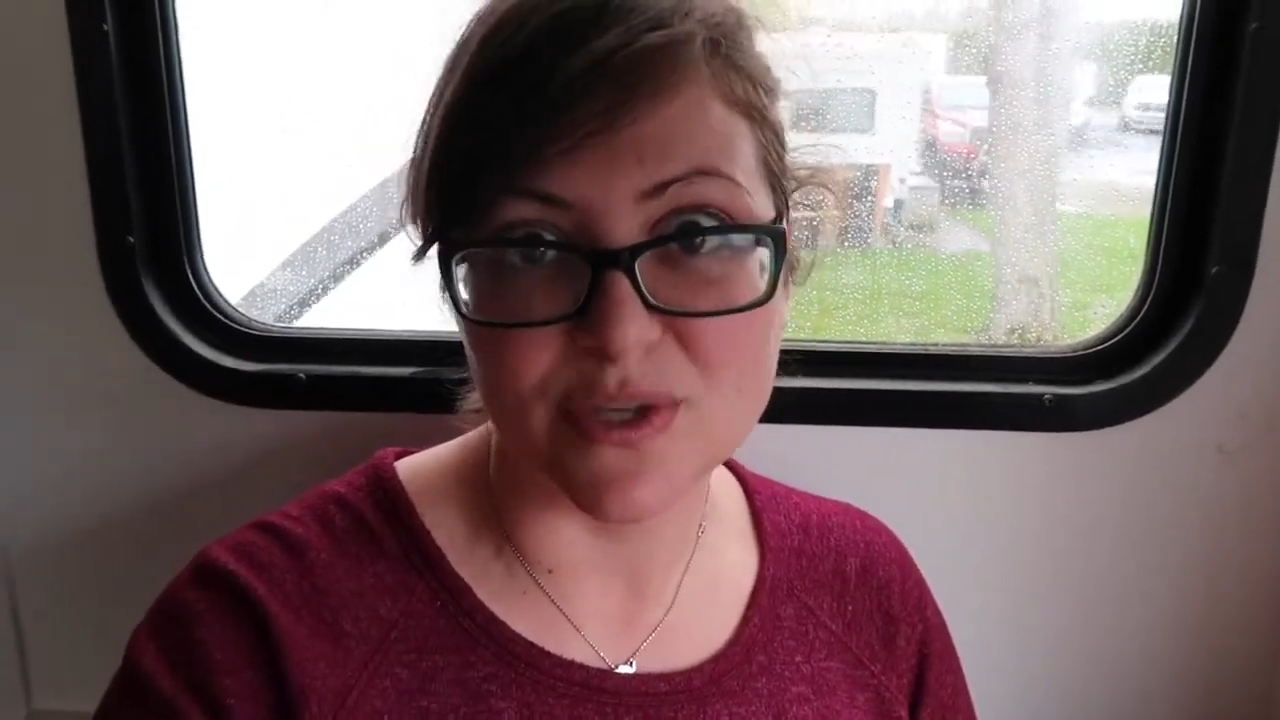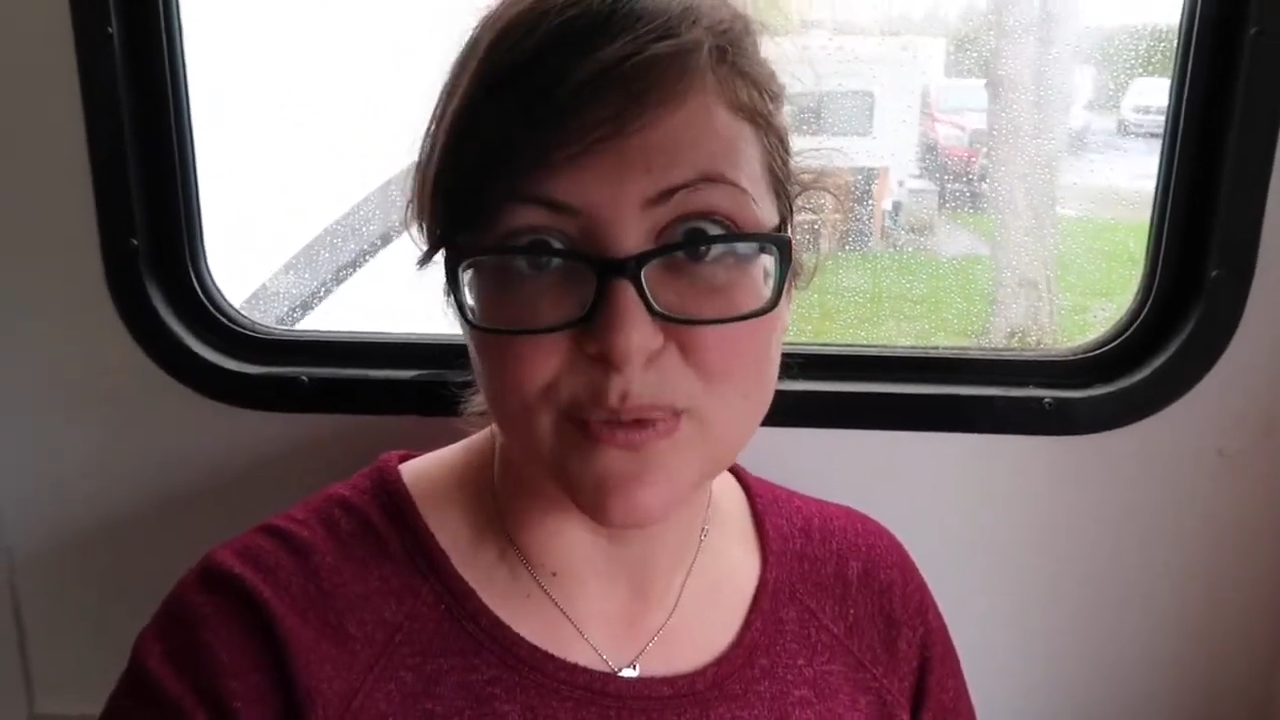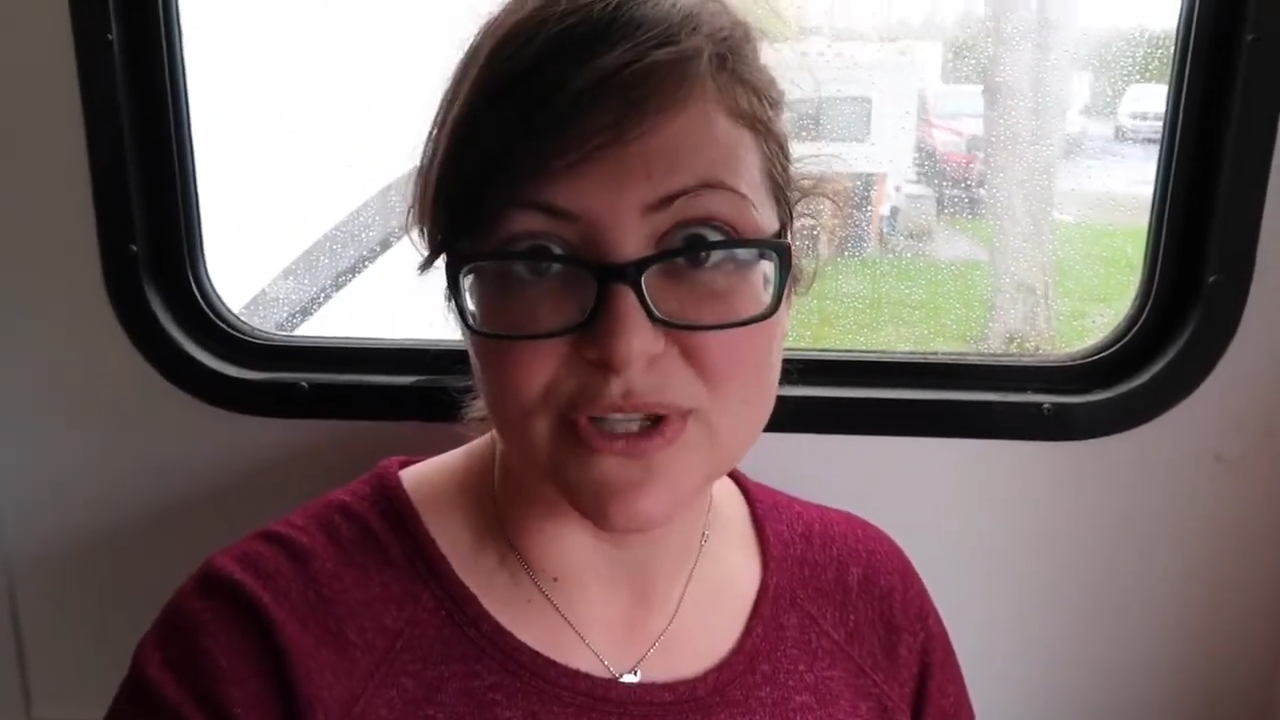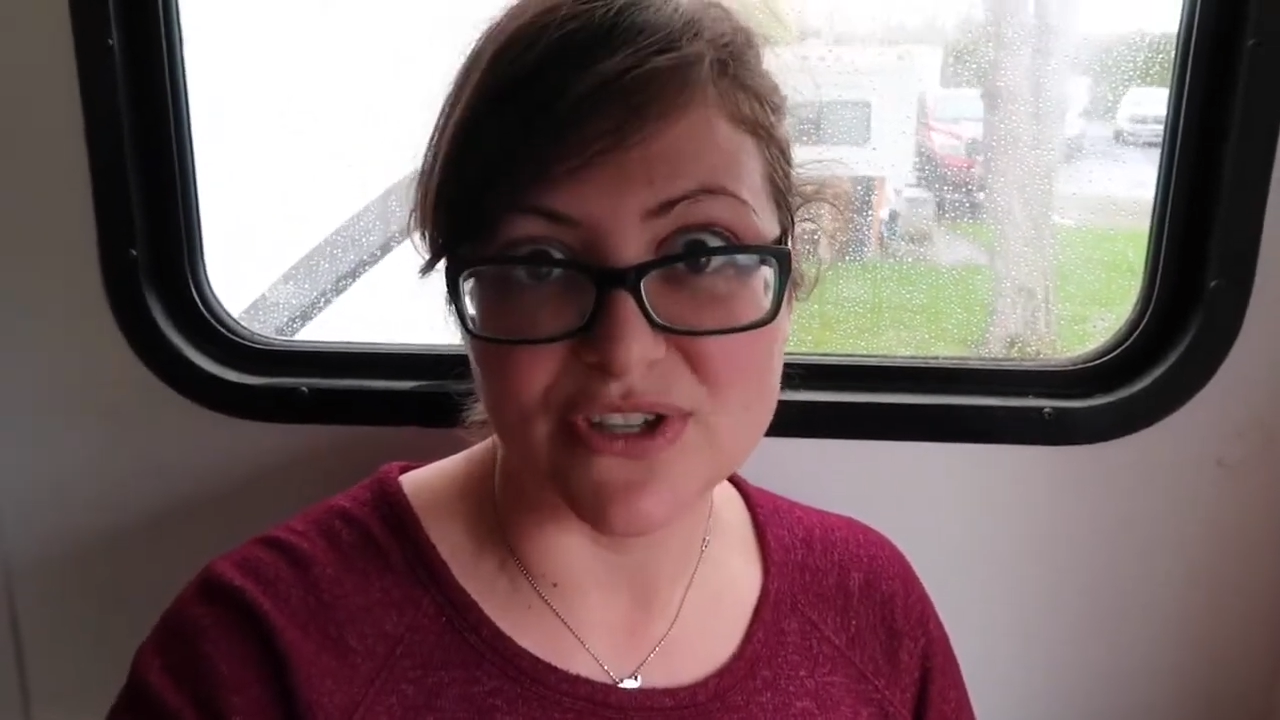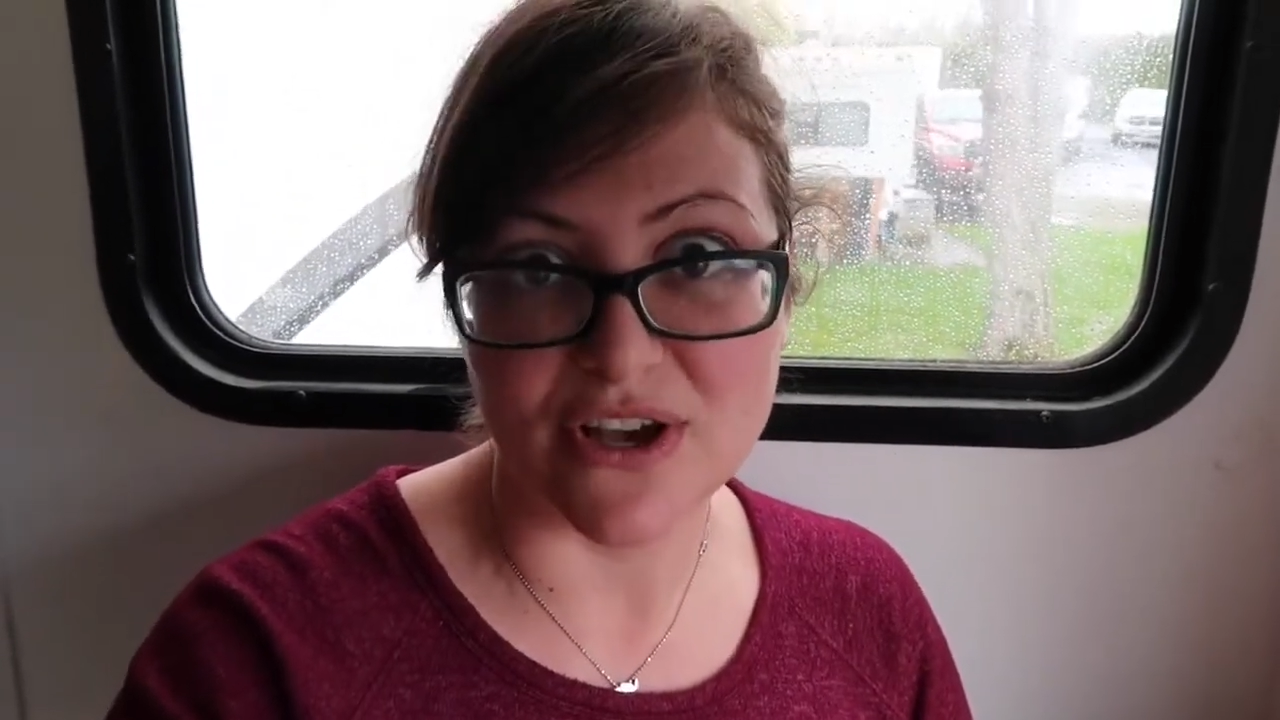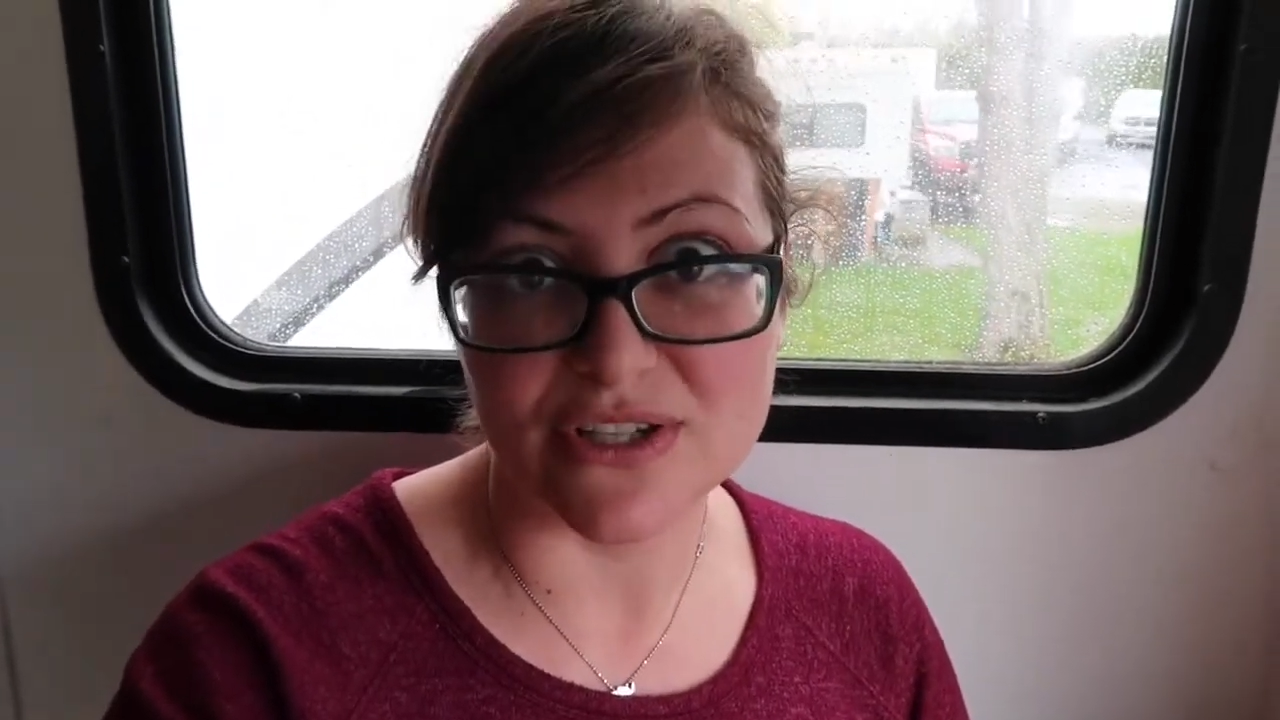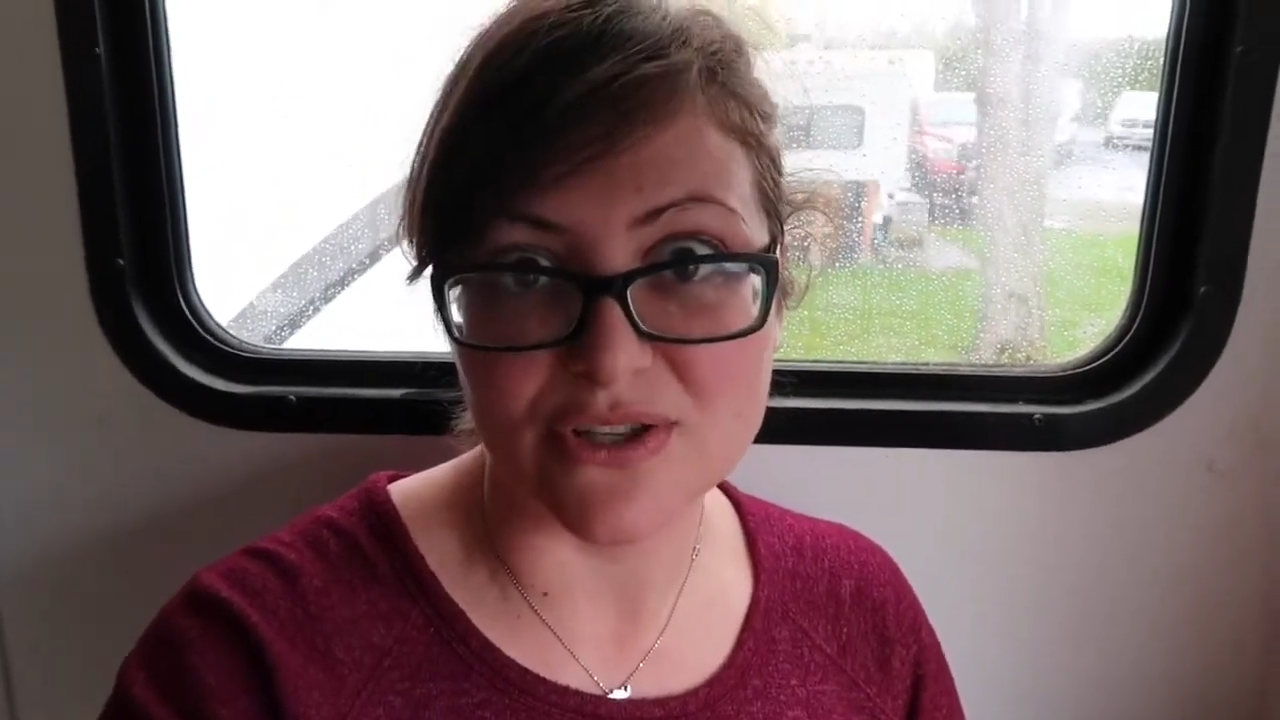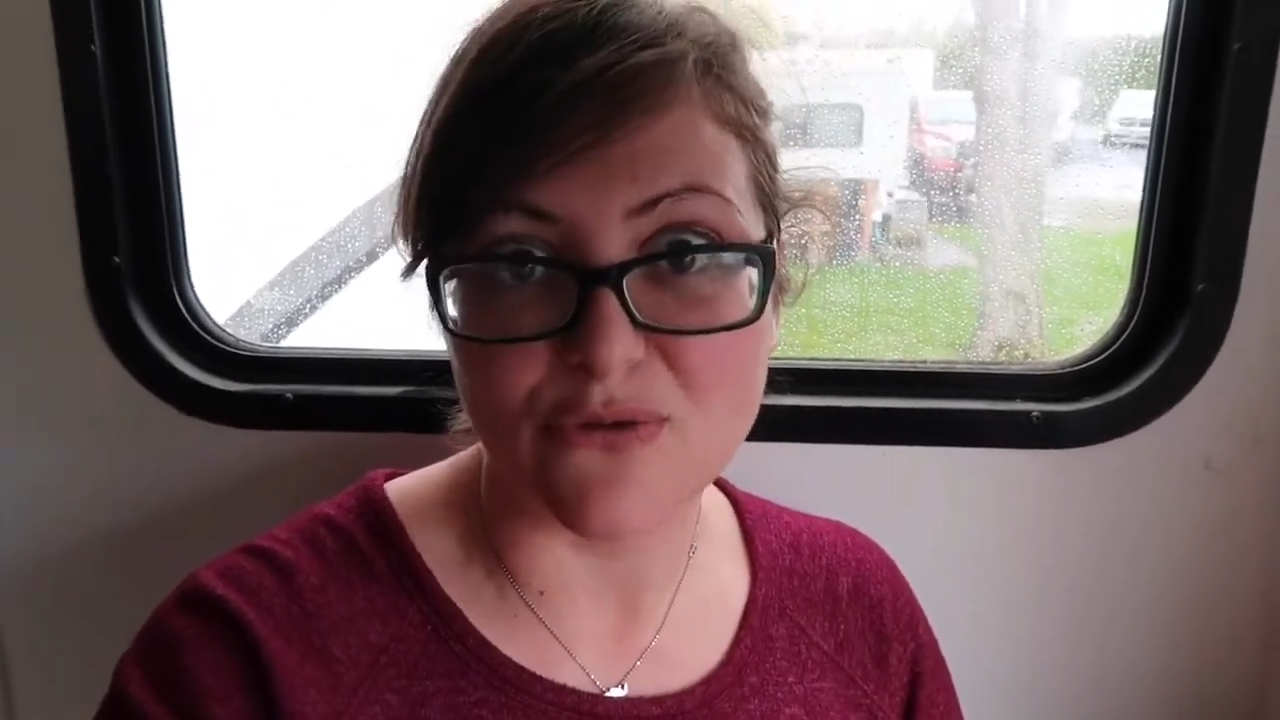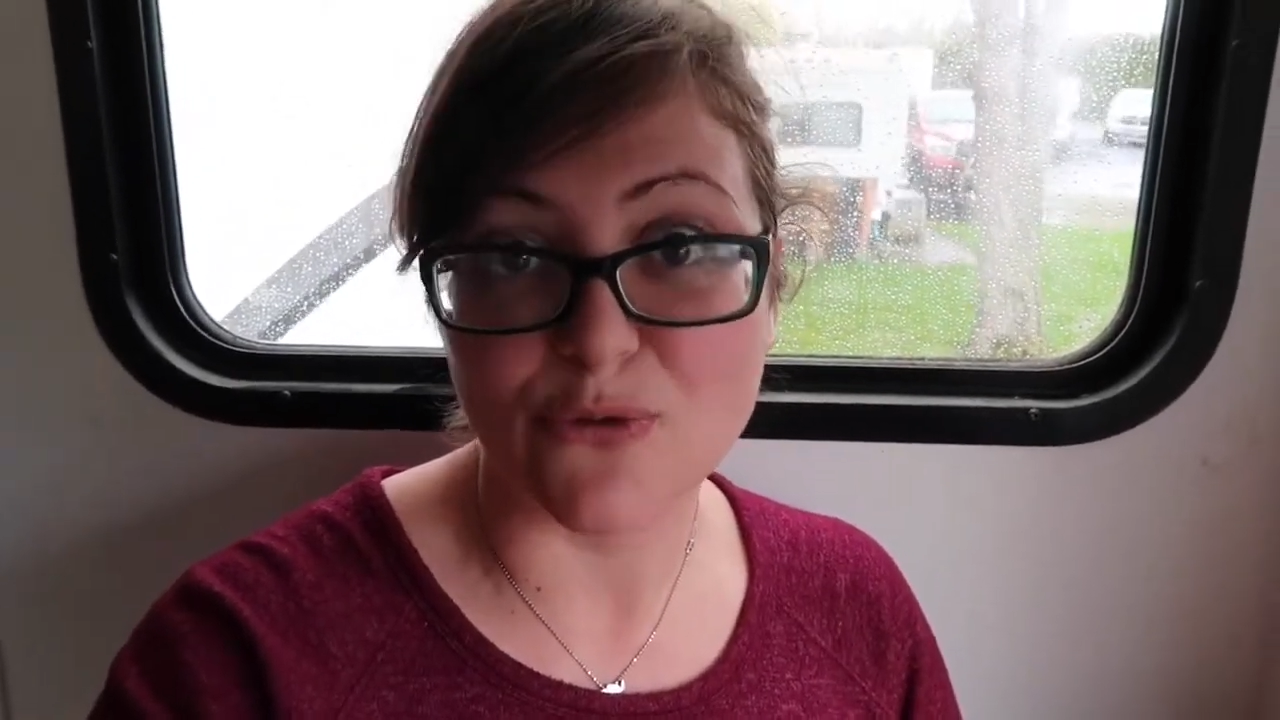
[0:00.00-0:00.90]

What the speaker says: dipping sauce